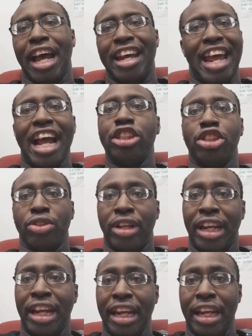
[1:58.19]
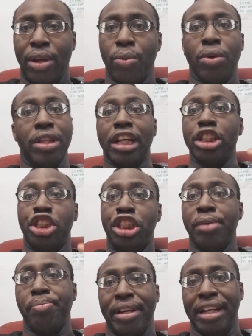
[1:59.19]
an actual key with a chip